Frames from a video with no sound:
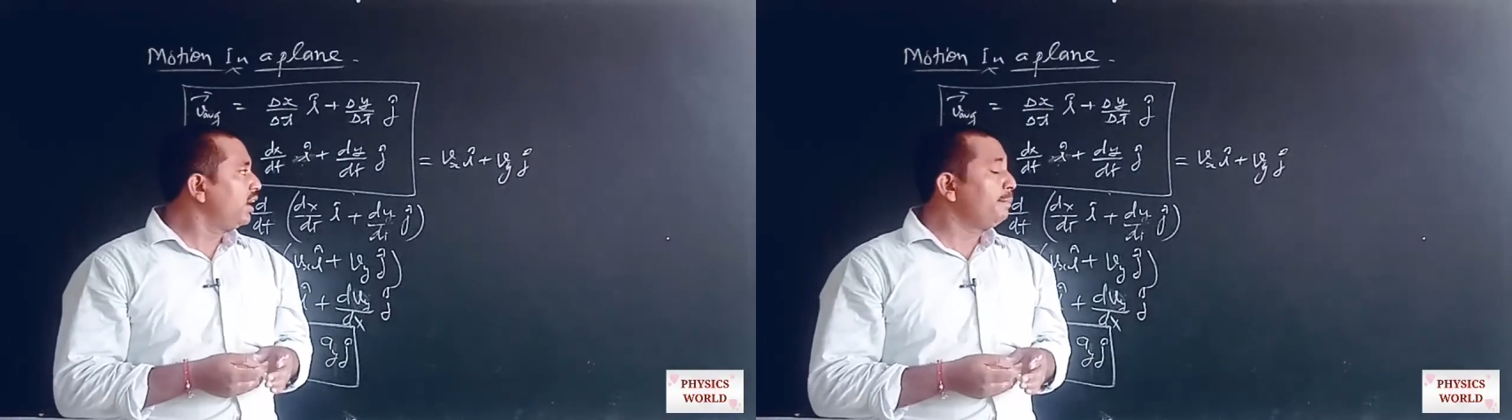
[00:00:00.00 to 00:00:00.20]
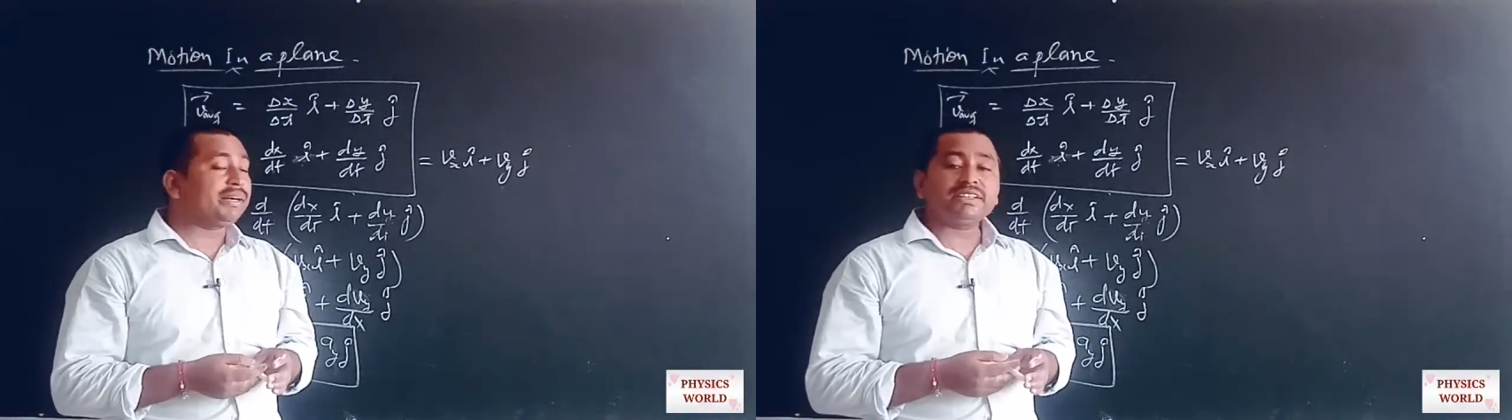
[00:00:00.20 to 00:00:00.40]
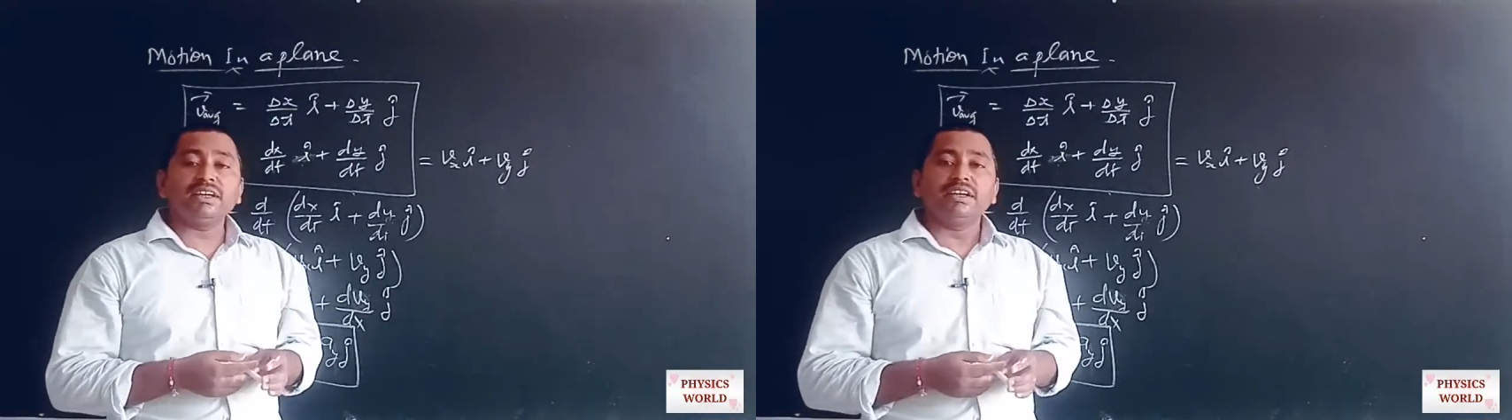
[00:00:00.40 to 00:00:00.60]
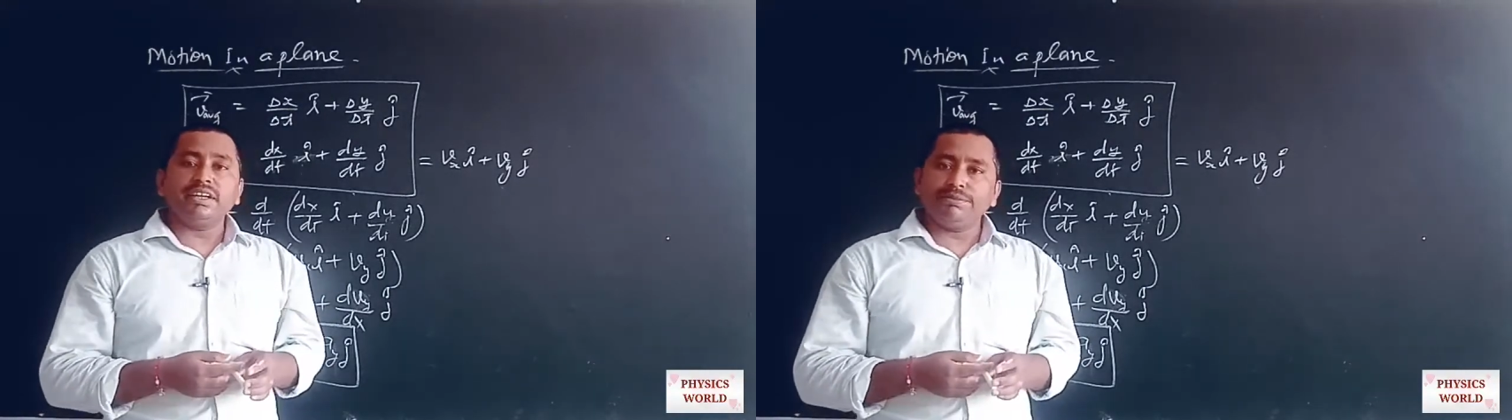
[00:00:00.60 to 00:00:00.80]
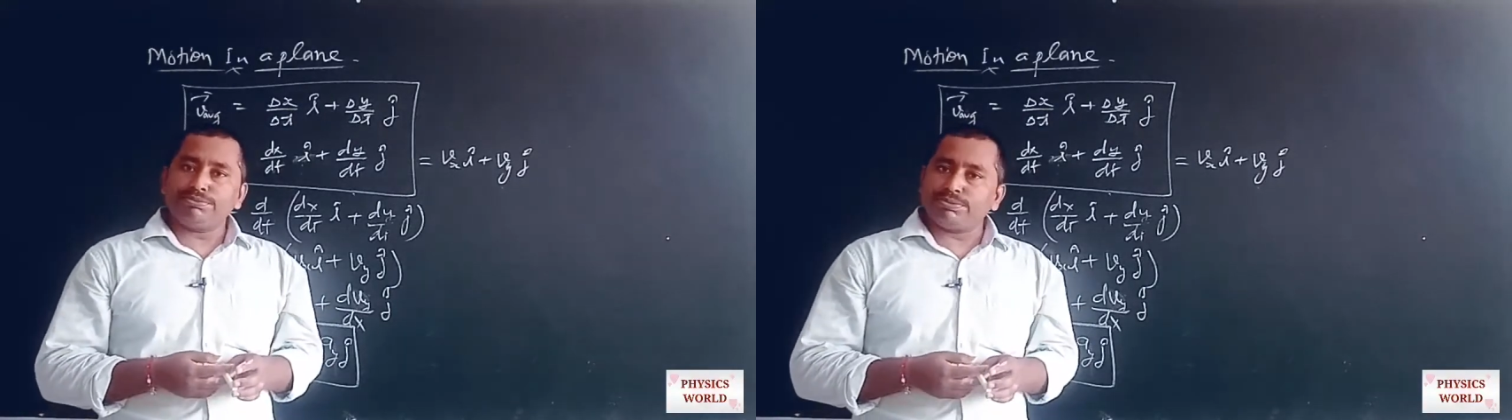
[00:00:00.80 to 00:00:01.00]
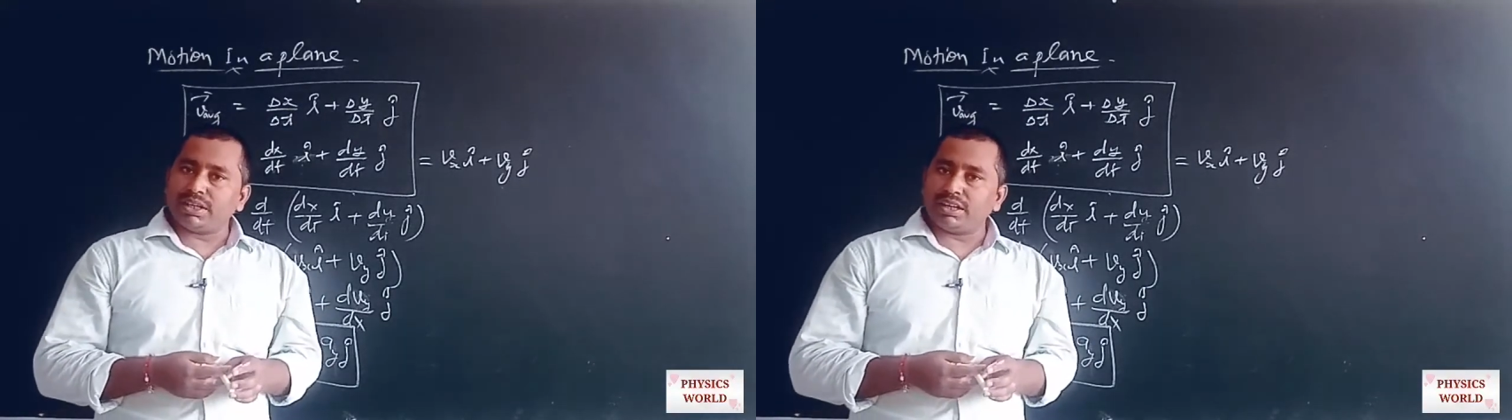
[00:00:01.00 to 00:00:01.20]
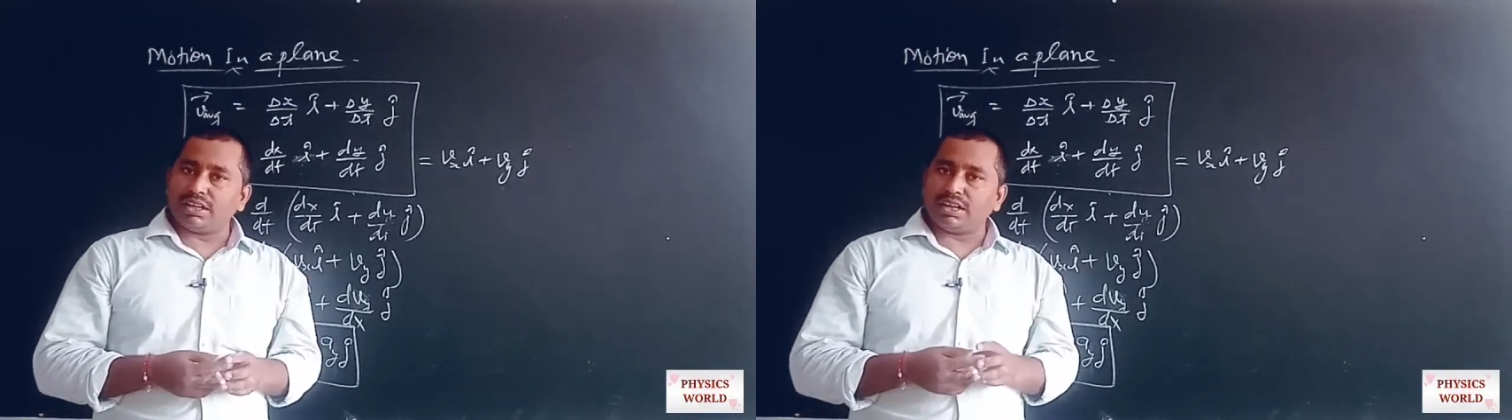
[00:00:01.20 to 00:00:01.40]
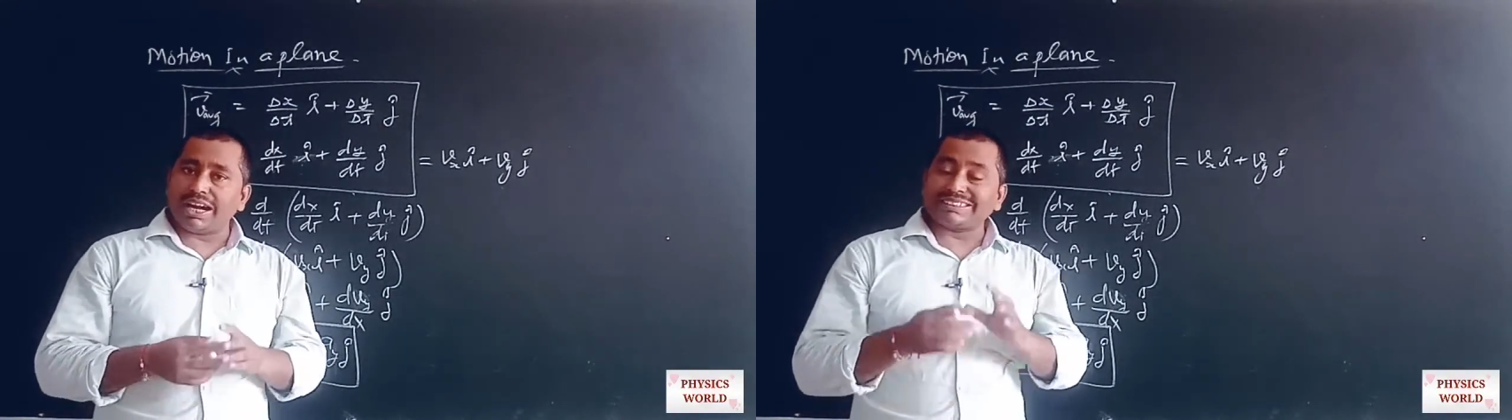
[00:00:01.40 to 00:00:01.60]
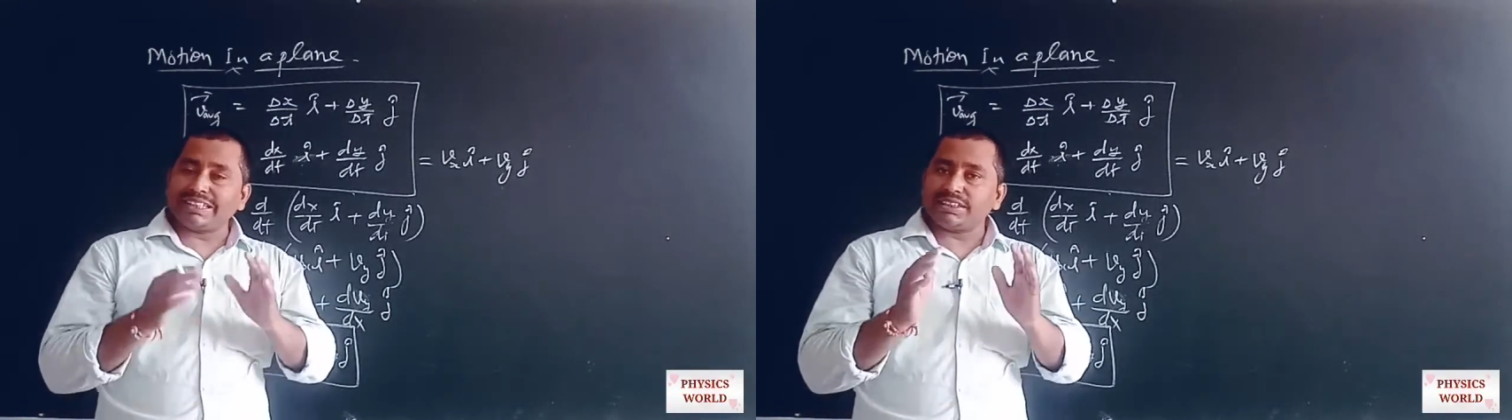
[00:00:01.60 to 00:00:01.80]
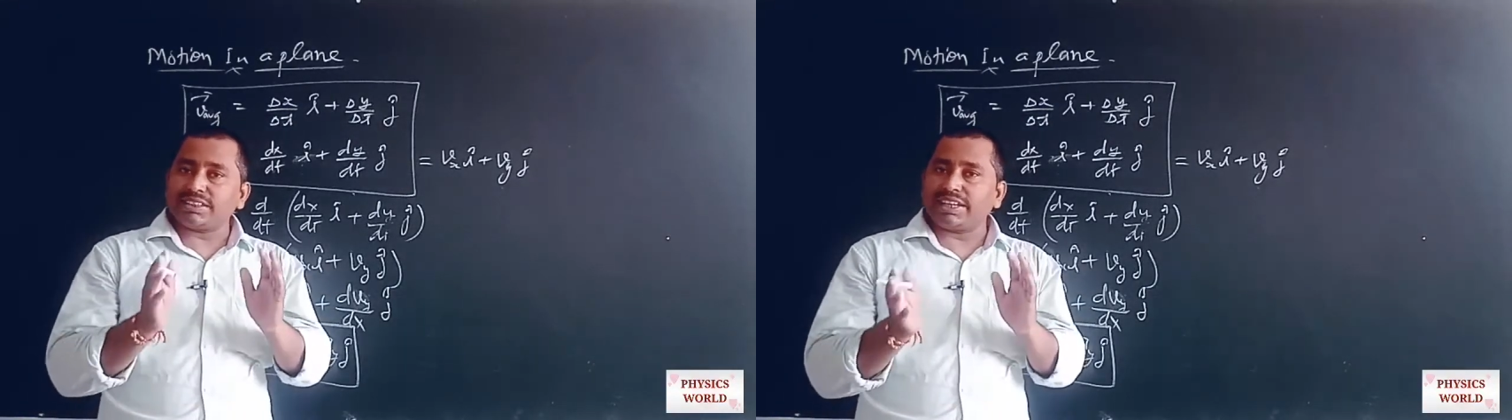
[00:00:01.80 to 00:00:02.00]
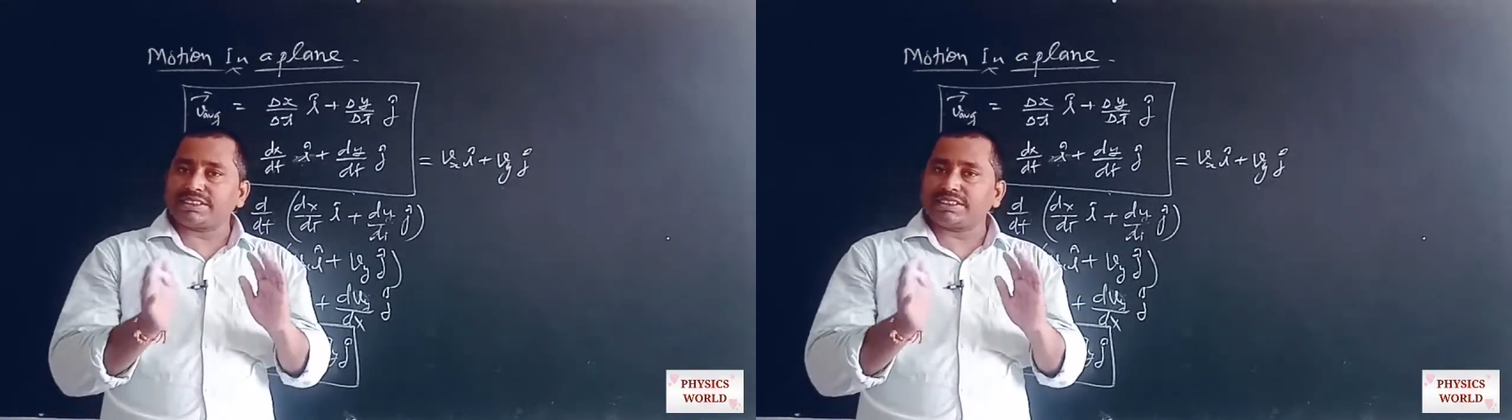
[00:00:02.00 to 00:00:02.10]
But if acceleration